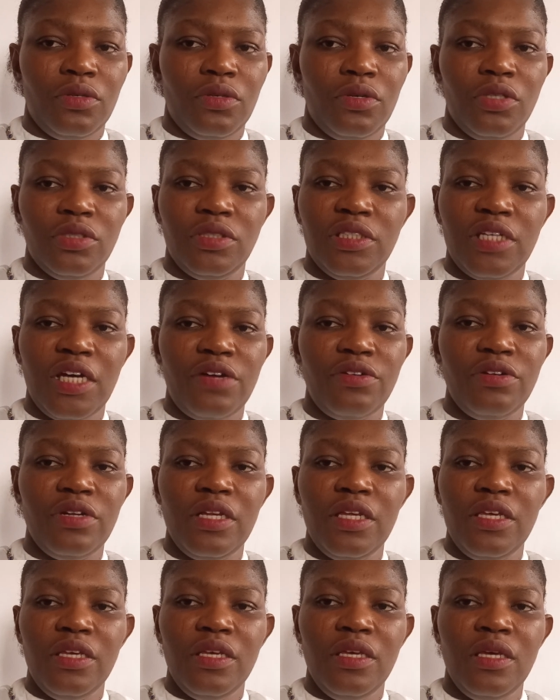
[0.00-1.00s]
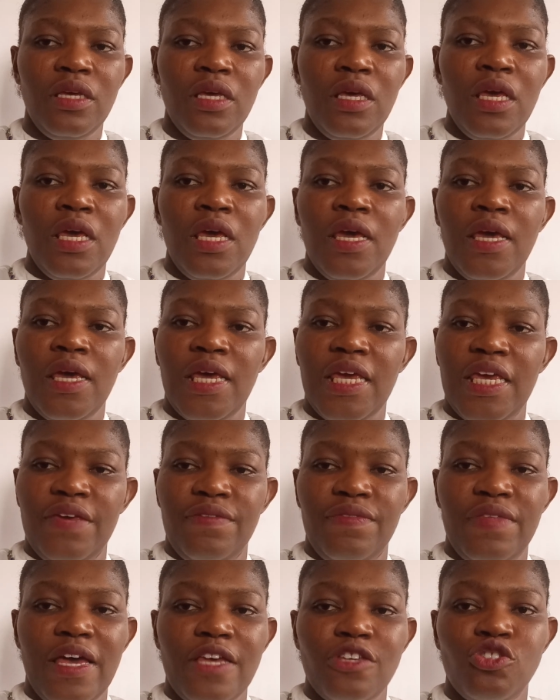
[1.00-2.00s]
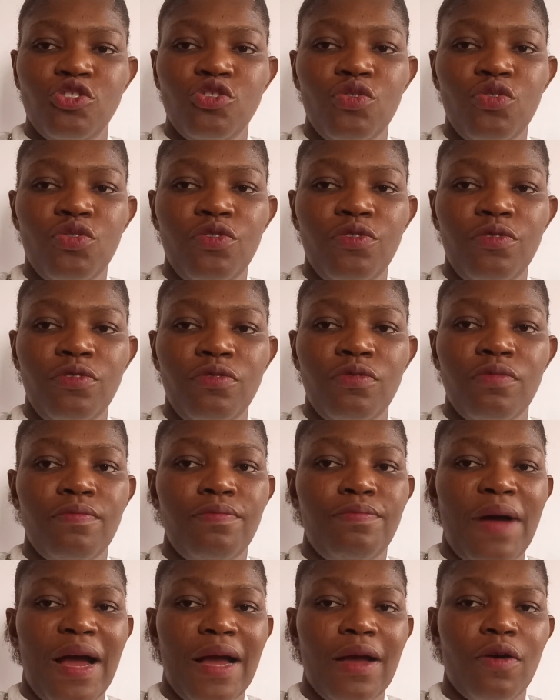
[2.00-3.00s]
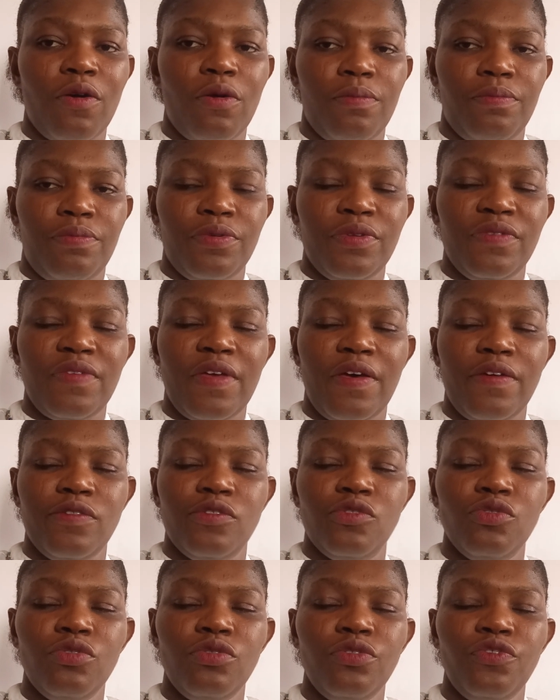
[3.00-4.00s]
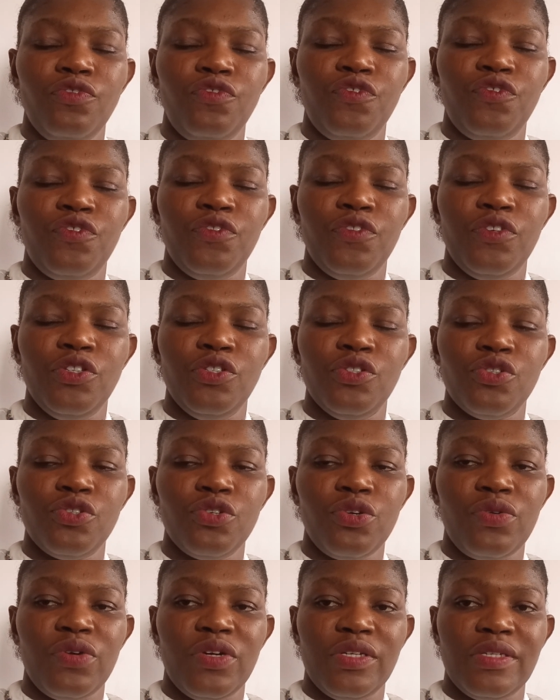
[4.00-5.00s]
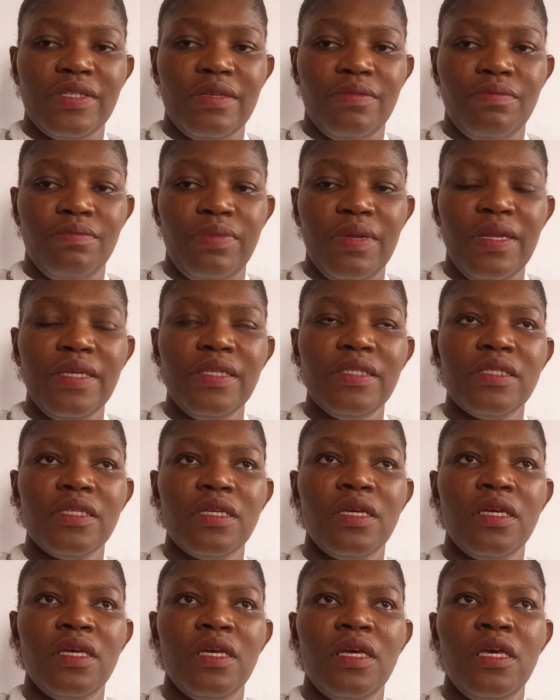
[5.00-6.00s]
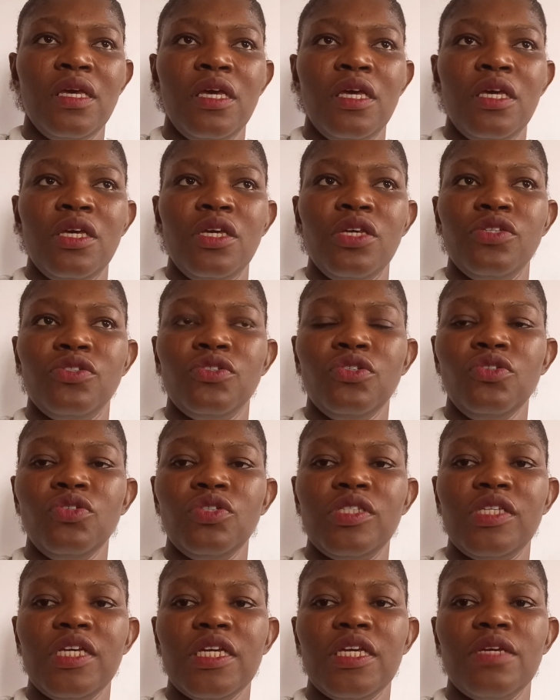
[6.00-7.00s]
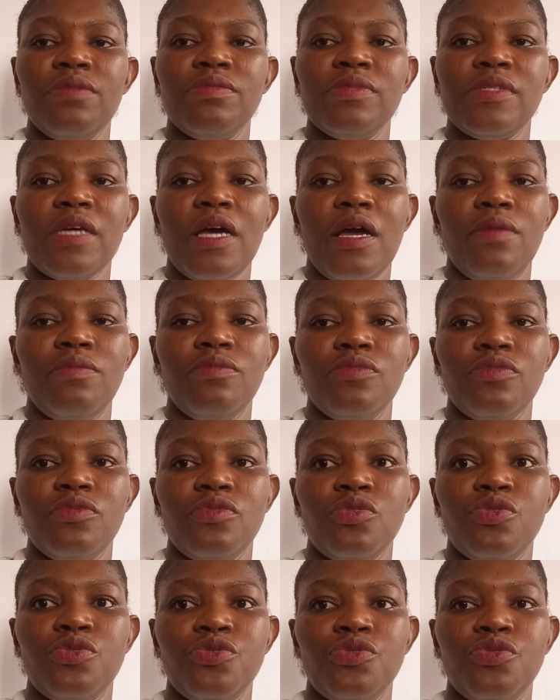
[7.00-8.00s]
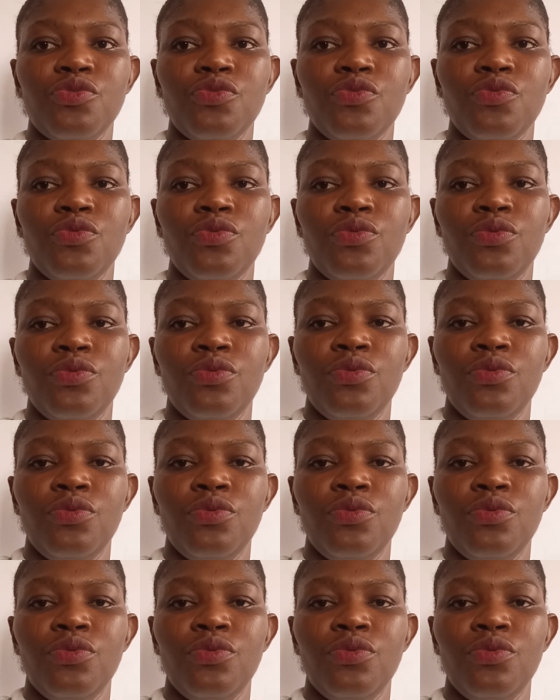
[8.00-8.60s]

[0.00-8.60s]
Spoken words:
Ordinarily, if there is no backup, if there is no insurance in place, it's going to take him time to